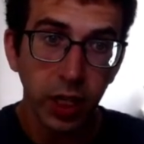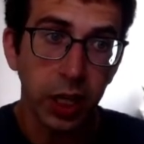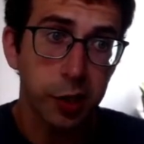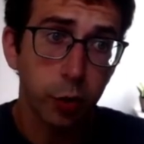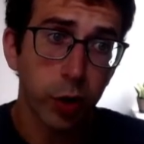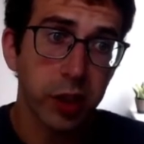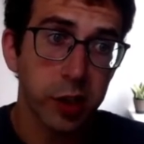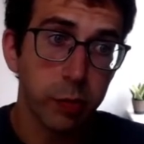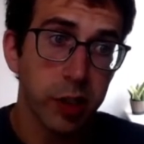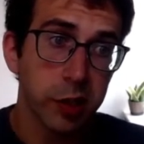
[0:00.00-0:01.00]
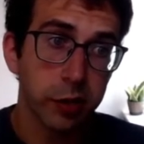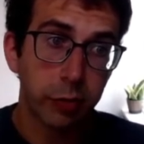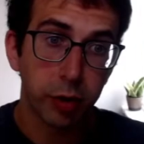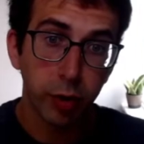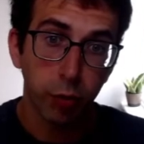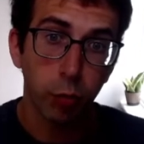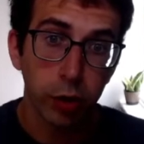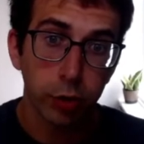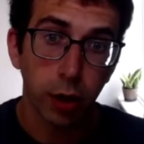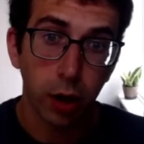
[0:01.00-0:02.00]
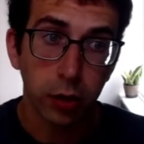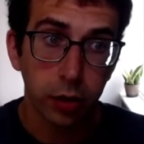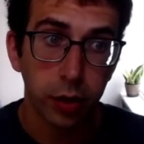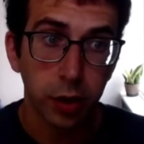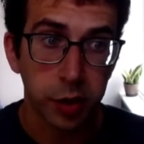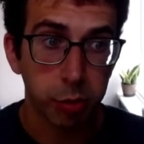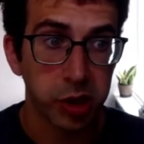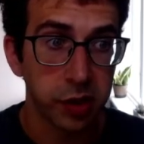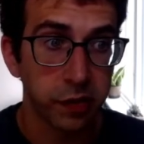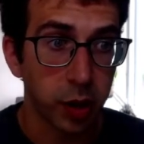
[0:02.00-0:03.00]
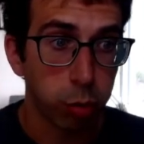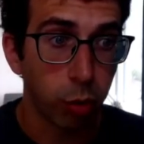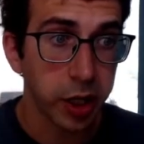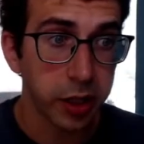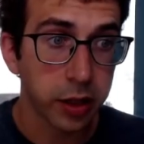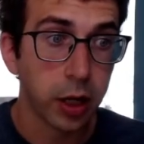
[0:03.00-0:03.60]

And so what this means is when we want to unlearn a specific point,